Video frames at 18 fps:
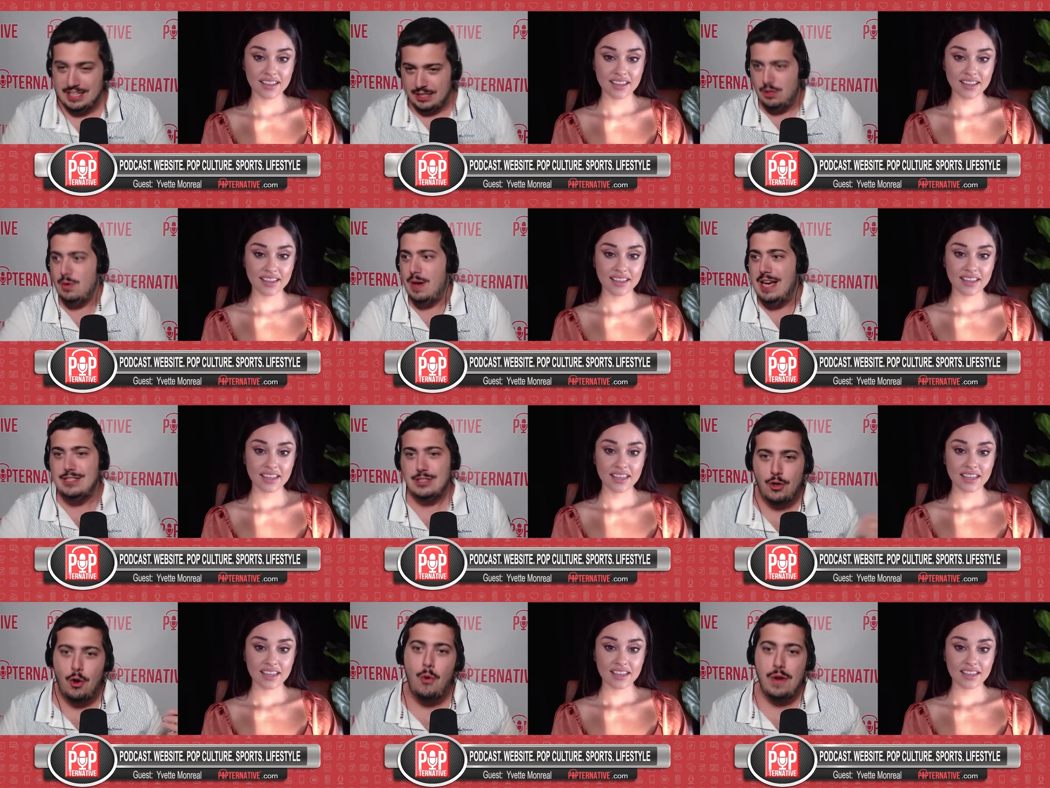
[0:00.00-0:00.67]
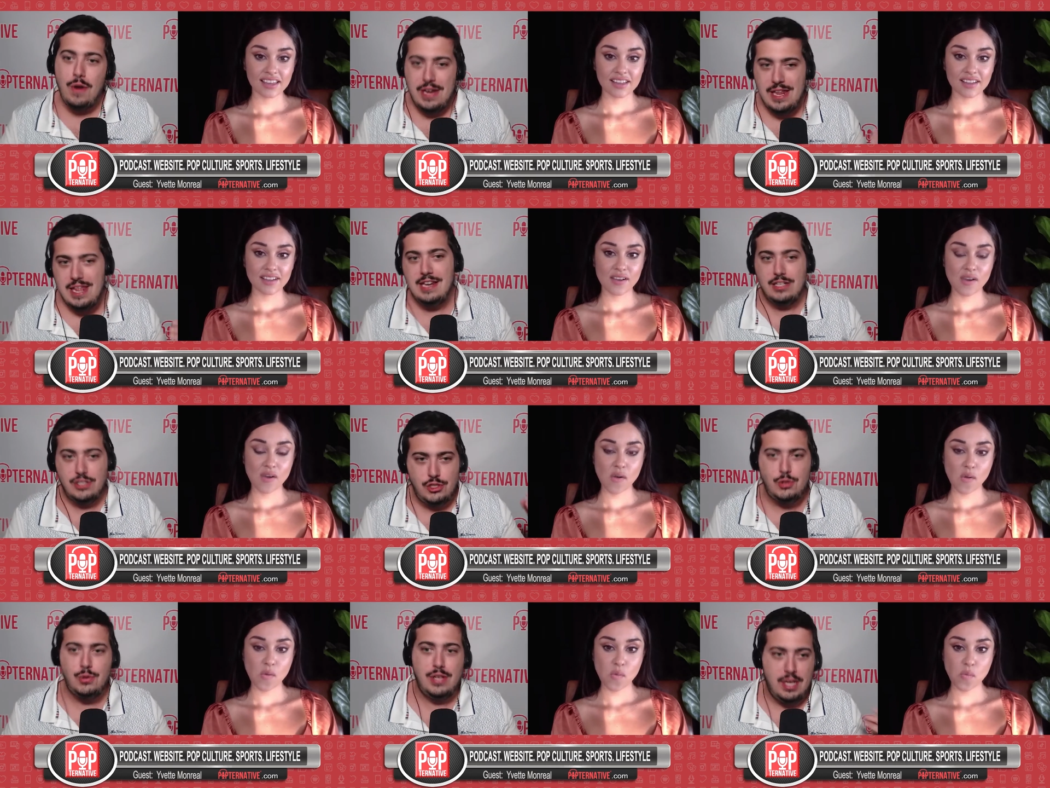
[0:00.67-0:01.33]
Speaker 1: guys are going in and
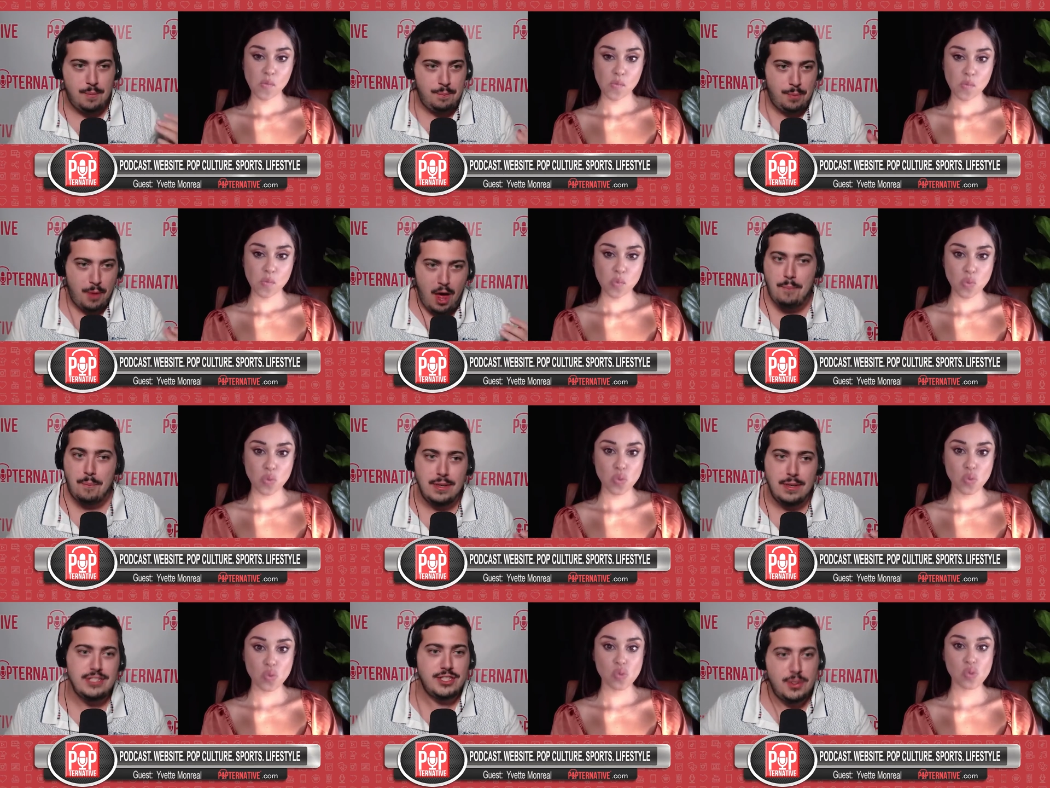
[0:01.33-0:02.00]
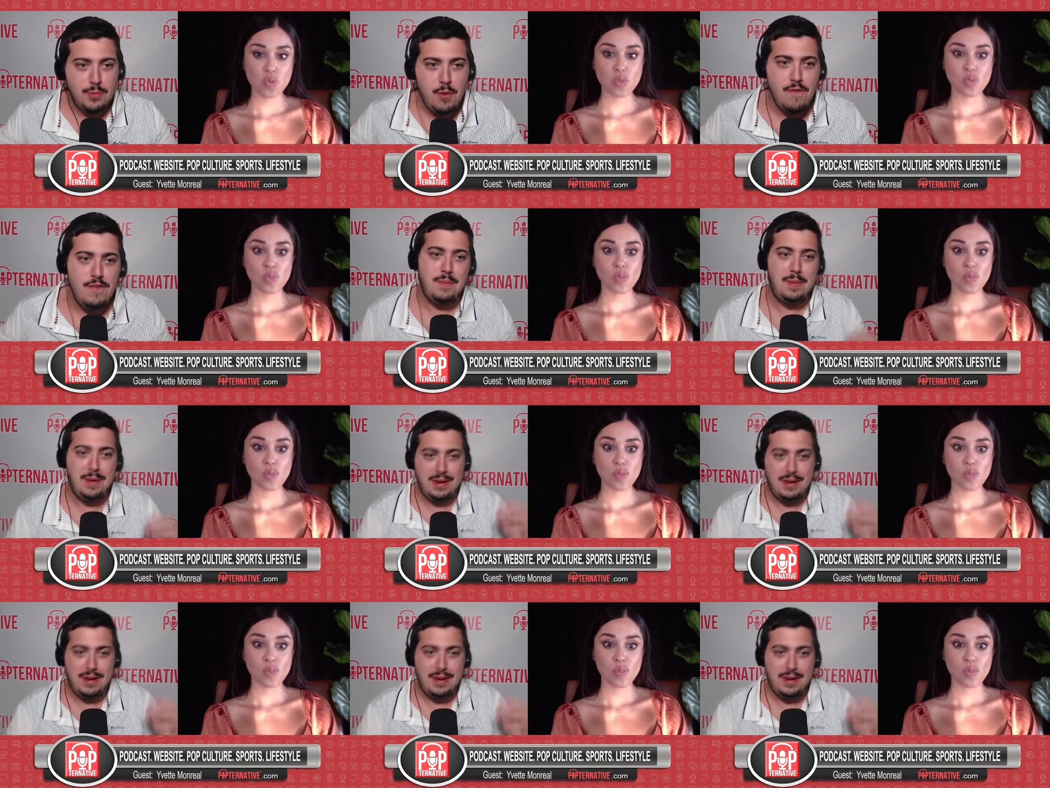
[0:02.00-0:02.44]
shooting a blockbuster movie, but it's